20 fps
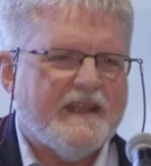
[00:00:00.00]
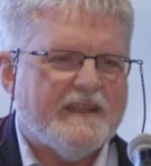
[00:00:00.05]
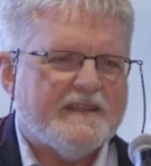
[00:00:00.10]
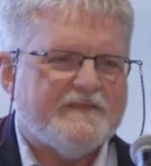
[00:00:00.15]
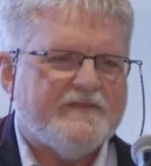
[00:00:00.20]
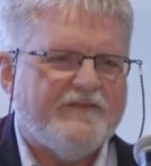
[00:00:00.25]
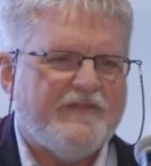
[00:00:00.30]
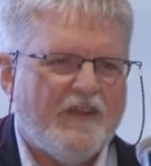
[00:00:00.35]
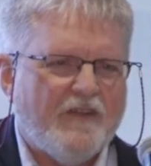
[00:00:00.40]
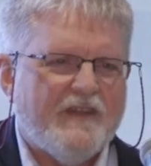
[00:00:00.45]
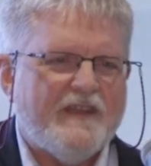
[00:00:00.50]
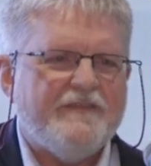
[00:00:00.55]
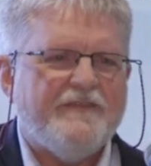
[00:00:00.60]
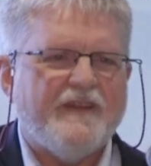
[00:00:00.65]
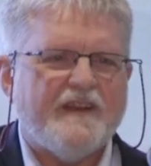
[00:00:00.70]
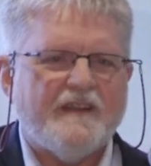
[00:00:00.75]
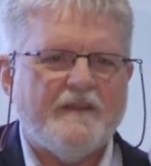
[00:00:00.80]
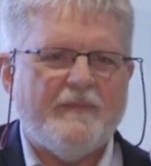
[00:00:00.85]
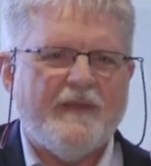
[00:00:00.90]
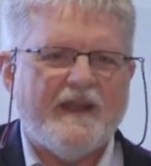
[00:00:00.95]
it's very
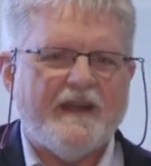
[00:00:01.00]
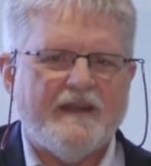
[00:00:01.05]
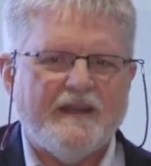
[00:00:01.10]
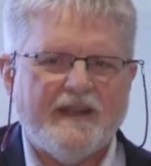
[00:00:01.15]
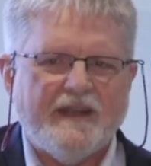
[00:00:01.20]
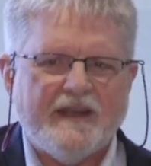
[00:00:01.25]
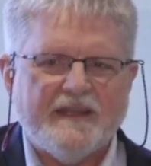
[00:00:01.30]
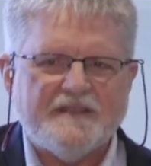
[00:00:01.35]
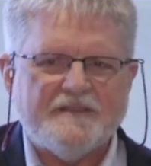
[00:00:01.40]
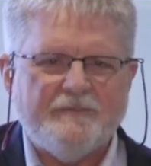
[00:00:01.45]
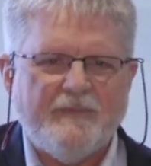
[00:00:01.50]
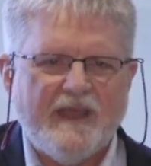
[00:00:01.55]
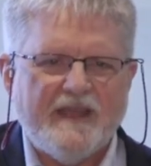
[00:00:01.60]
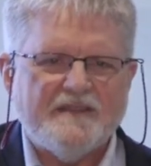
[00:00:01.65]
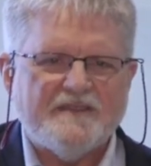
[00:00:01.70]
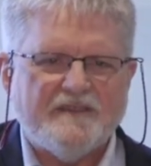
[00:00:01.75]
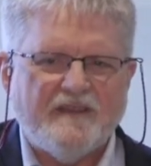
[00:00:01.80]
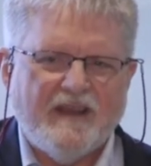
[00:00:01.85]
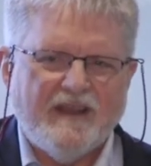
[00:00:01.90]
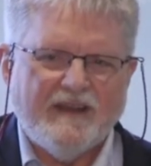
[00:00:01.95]
fundamental, and it's
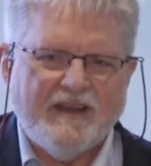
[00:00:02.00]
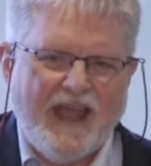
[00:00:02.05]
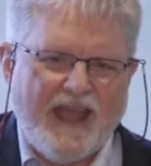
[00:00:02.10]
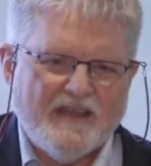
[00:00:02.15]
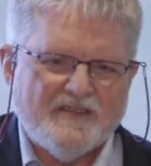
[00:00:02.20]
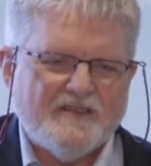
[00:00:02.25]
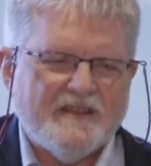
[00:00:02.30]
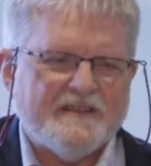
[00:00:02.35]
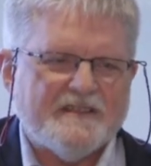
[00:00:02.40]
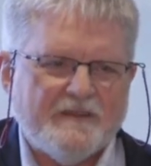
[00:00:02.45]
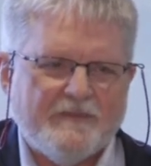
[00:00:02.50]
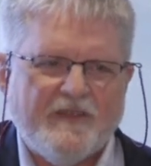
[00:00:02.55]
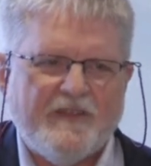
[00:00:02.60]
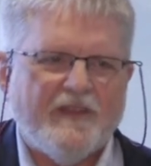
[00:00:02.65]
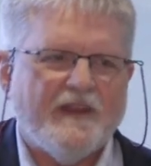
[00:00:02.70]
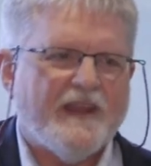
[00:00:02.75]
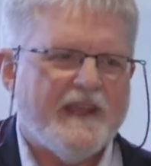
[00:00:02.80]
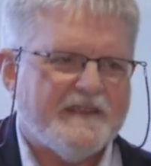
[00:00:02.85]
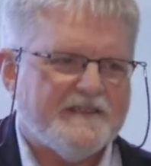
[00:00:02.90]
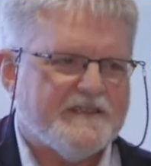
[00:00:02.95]
based on actually some of
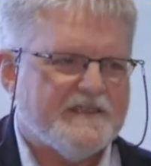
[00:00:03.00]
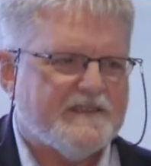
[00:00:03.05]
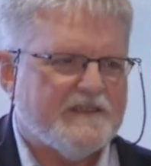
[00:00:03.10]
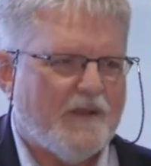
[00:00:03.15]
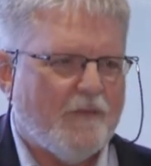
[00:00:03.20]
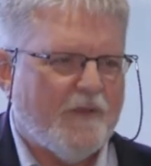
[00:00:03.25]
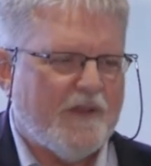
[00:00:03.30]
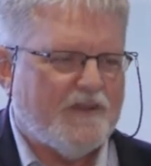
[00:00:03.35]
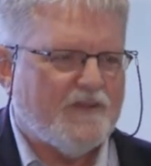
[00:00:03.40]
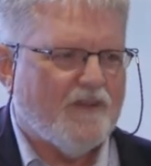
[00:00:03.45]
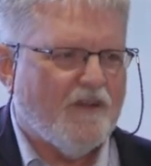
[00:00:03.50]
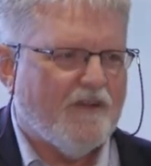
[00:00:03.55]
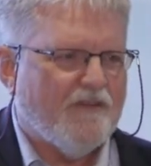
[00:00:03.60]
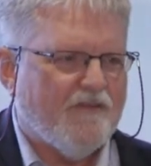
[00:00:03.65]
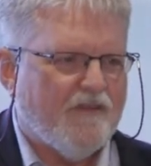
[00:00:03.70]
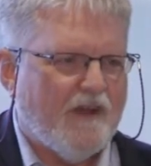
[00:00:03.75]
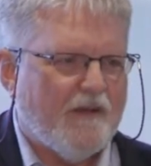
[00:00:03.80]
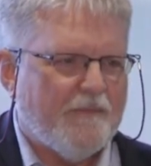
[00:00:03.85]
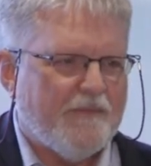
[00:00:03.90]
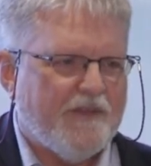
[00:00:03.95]
the lessons that we took
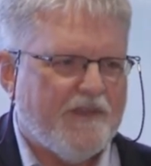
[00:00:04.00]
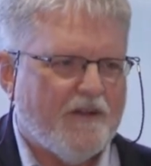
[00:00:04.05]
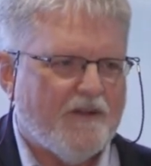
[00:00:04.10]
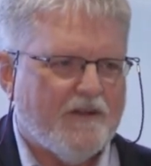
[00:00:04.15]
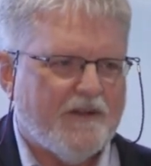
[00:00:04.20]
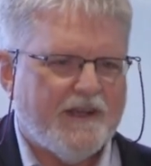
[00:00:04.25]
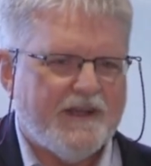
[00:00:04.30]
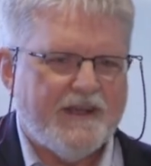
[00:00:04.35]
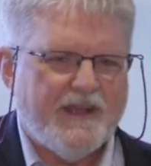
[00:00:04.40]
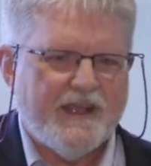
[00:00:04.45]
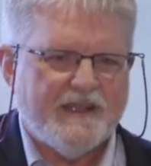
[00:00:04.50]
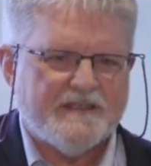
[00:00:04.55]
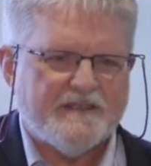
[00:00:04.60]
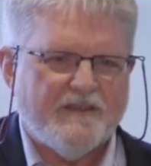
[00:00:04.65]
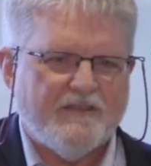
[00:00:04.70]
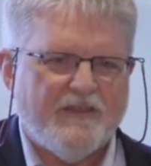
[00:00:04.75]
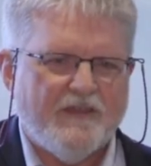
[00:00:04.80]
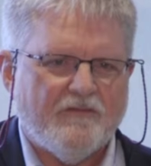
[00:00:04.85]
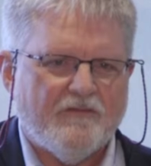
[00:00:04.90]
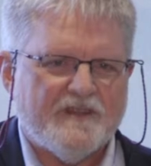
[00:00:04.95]
from the early days
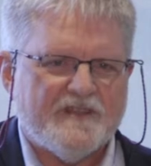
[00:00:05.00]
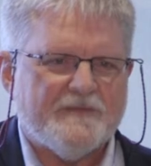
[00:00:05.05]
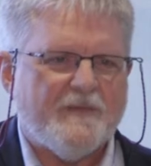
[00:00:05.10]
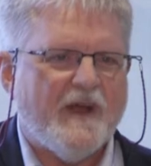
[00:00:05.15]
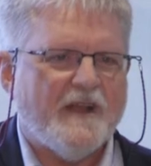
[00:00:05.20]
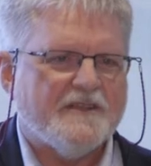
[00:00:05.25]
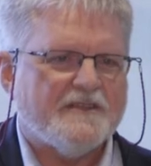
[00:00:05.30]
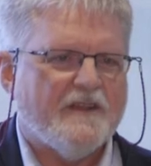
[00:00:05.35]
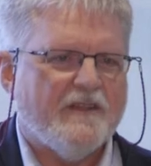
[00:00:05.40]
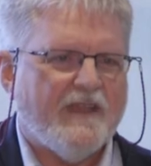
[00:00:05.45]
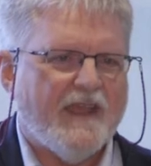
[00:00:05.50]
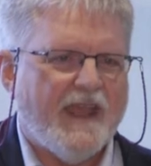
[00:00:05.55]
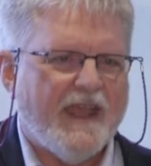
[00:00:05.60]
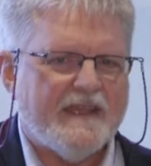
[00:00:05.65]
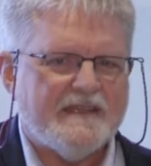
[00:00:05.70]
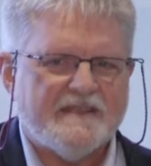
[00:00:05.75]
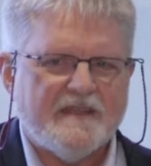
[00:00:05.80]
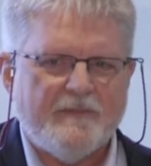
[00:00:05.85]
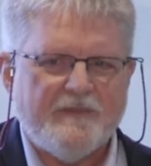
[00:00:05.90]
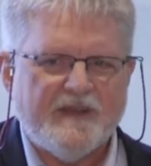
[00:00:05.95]
of the response to the
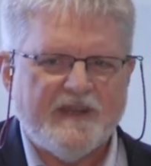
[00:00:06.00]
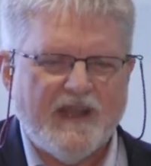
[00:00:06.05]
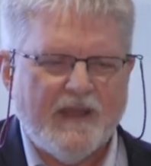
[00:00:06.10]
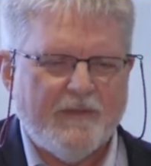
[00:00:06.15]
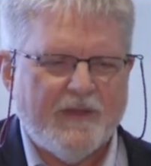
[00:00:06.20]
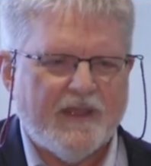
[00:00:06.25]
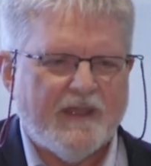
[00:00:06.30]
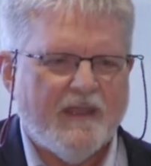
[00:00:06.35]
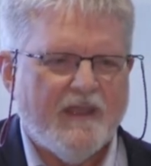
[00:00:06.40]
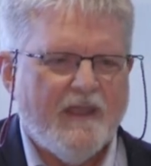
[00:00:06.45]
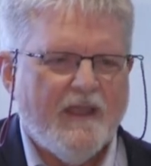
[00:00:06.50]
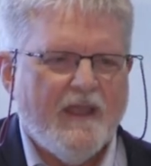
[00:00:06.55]
AIDS epidemic.